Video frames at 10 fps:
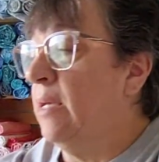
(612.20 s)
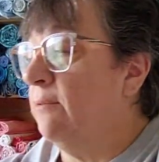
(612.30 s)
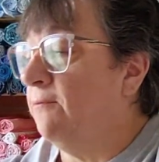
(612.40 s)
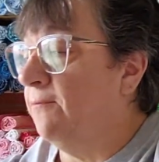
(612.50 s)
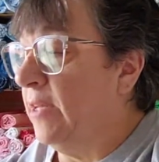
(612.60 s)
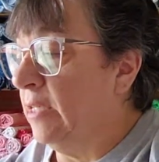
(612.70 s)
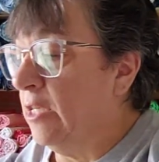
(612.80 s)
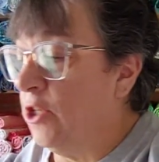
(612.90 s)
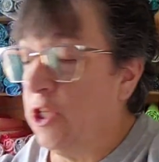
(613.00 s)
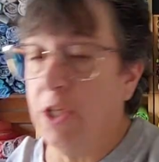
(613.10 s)
it
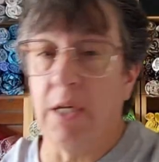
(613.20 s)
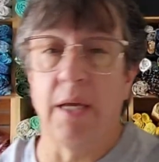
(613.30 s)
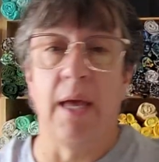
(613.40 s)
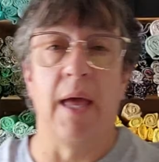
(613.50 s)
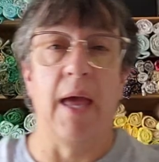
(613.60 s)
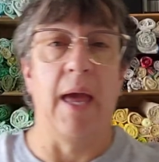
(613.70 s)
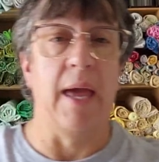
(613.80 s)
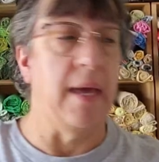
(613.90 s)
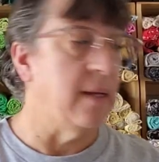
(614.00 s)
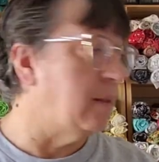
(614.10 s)
finished
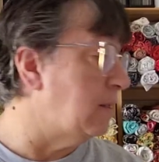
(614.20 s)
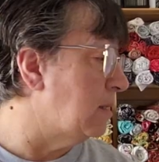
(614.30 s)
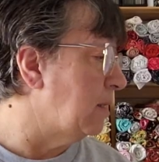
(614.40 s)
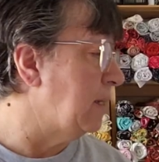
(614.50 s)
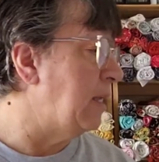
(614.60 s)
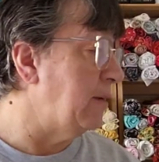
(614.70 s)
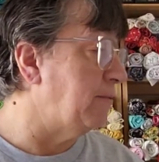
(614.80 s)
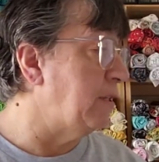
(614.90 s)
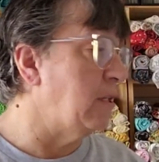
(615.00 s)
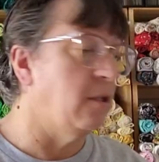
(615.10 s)
and
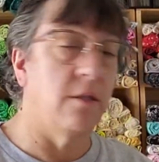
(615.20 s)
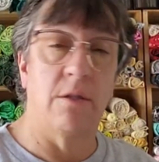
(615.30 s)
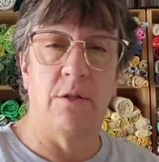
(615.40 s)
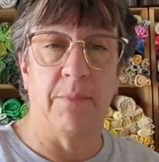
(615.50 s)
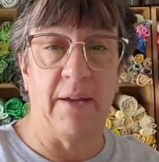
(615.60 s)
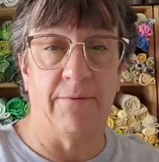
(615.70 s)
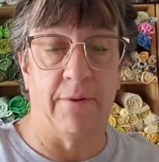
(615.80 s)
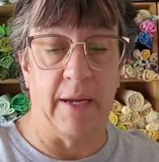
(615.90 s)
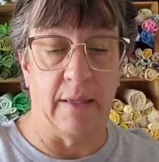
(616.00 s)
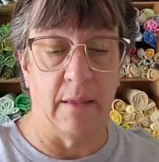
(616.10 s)
gifted to my
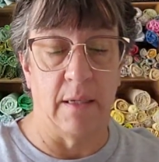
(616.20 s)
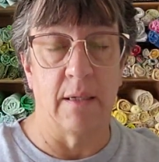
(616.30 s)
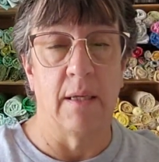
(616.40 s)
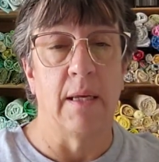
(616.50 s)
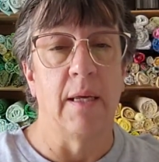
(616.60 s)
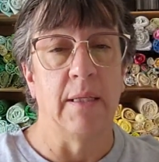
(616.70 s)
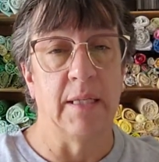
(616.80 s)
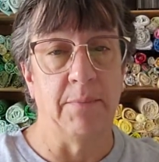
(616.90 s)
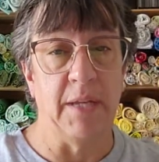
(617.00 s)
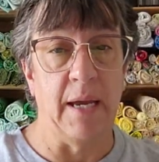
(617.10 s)
friend
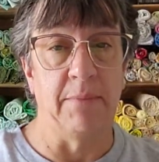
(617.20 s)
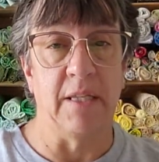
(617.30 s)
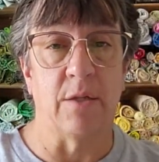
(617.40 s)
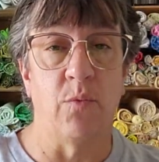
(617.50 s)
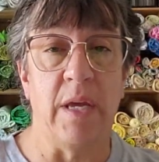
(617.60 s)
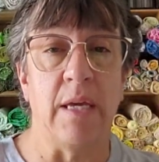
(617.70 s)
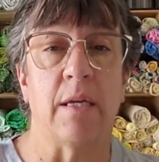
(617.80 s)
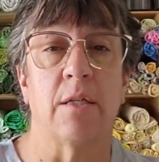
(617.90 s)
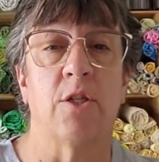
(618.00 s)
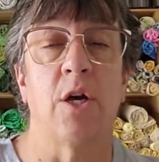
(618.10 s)
sometime this
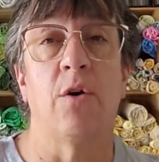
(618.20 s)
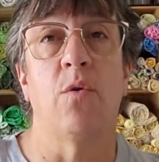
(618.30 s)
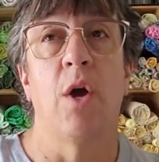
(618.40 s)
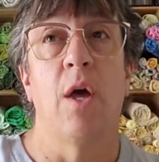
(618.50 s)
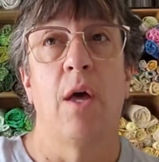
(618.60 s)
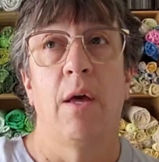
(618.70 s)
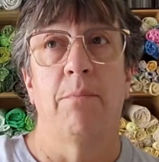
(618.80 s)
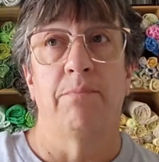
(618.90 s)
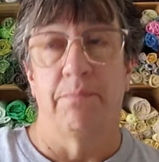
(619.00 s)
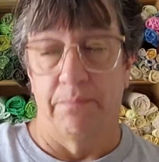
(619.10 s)
week. So
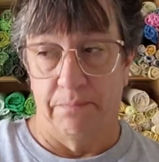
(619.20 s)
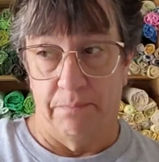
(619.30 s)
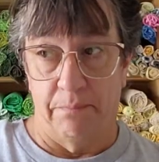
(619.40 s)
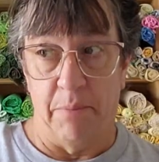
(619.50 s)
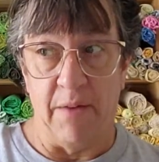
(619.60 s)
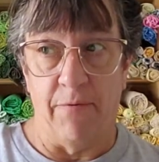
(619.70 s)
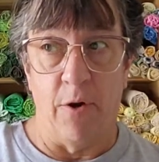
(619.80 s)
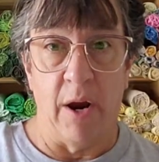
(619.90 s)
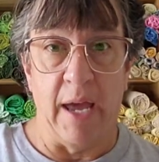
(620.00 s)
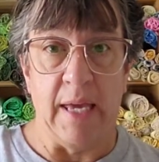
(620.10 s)

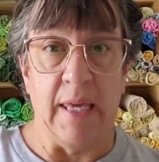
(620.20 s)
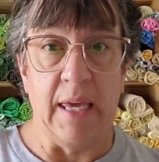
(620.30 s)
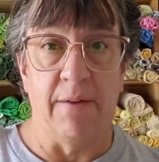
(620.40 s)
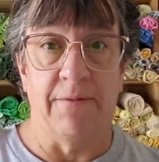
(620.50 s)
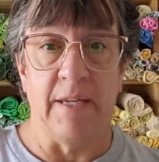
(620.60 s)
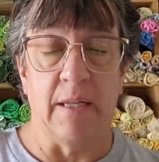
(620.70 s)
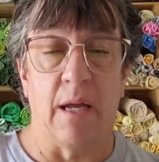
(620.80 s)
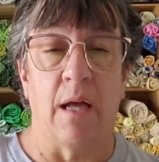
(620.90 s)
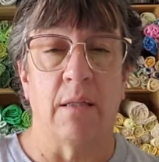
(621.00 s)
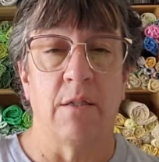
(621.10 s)
before I gift
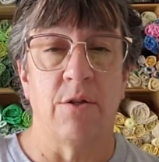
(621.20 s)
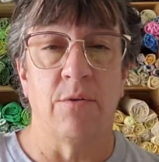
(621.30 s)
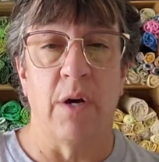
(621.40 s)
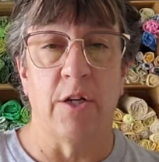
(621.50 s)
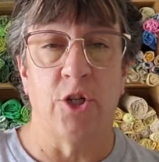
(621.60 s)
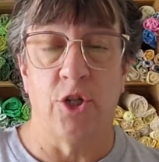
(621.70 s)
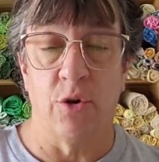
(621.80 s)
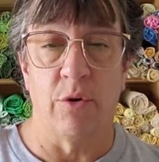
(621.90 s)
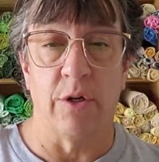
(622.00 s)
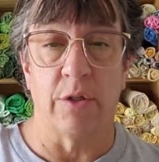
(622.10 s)
it, I'll do a
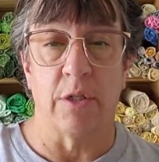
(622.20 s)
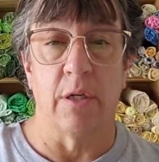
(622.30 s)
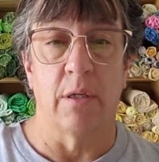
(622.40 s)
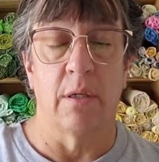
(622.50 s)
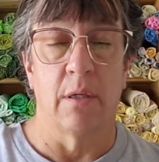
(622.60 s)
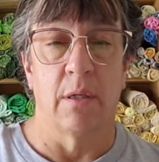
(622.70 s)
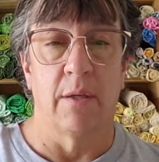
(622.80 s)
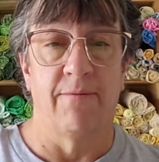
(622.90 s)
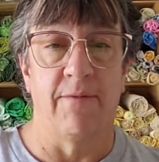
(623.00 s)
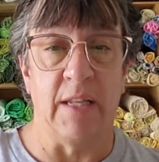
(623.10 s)
short
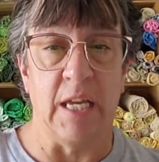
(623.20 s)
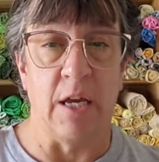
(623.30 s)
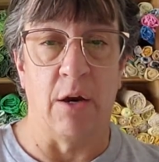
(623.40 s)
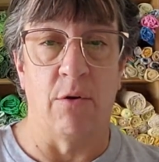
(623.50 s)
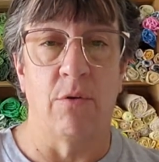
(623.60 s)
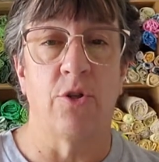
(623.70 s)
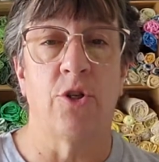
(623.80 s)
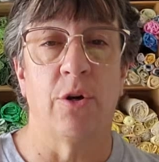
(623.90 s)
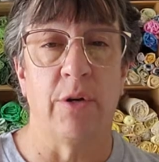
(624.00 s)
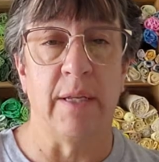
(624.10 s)
video
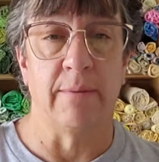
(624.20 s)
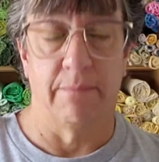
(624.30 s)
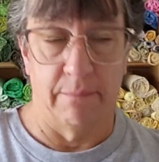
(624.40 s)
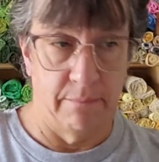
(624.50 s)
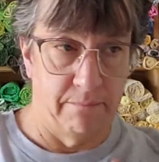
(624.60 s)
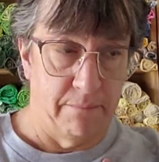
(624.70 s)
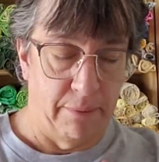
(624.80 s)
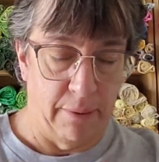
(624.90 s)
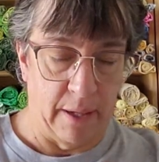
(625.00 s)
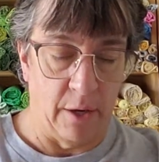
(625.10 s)
showing,
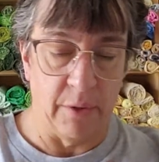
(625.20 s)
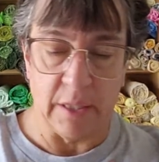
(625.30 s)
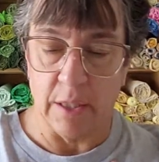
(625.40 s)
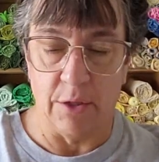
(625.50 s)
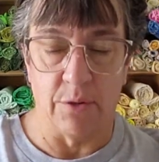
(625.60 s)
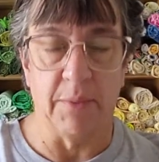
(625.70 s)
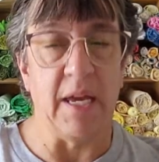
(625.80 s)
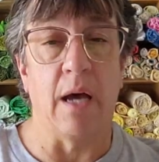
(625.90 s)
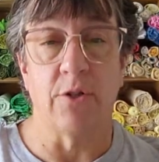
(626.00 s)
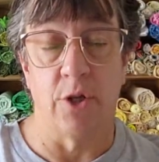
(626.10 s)
oh, excuse
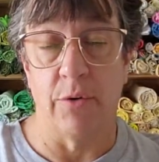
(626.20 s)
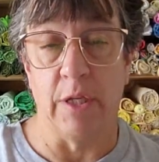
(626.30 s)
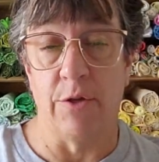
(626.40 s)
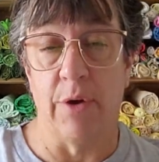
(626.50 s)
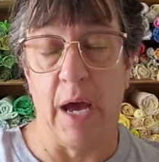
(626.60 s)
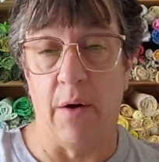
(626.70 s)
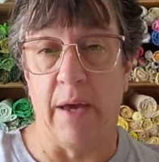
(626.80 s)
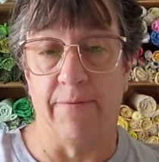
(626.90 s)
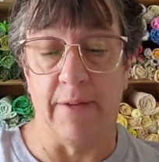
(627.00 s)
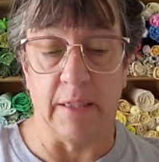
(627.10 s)
me, showing you how
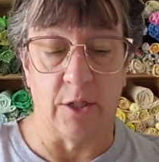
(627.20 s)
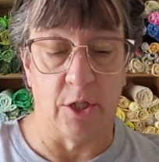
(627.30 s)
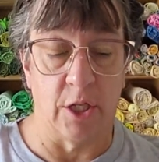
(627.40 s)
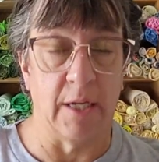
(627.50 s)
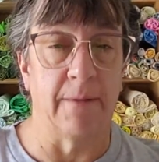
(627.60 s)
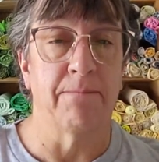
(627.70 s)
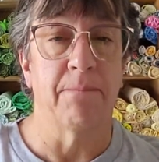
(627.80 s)
I finished it.